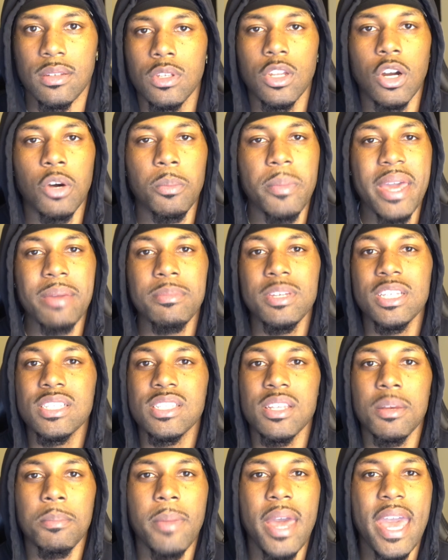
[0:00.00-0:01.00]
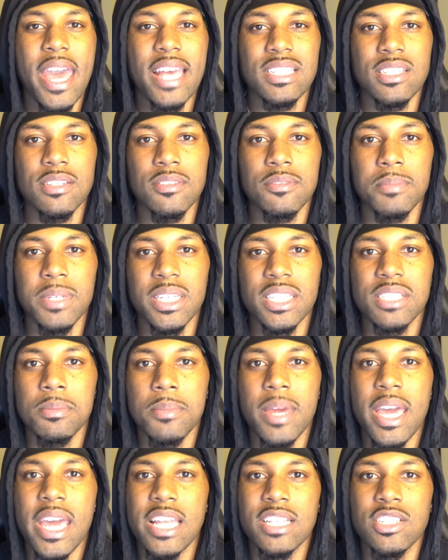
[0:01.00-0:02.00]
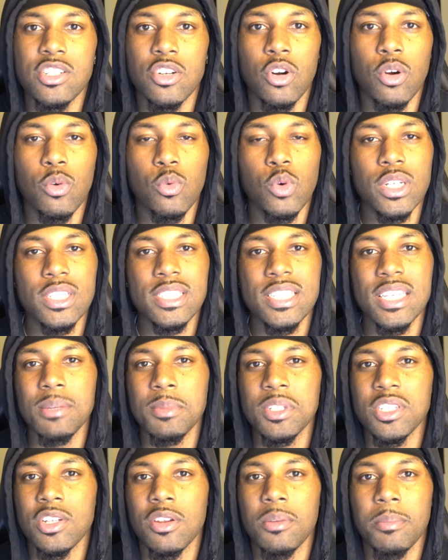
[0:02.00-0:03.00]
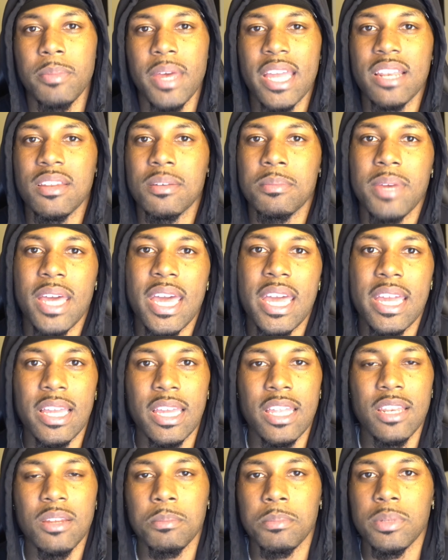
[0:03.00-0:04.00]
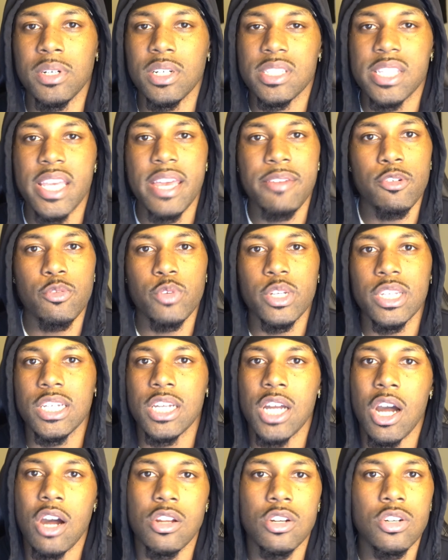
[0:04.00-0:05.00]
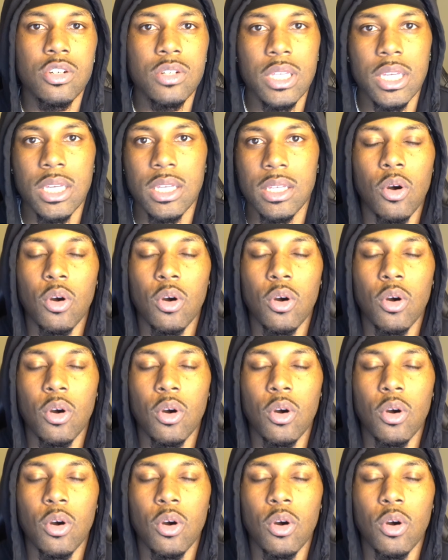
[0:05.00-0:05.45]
You know, maybe it's a massive mismatch, or one team is on a back-to-back and the books haven't really caught on yet.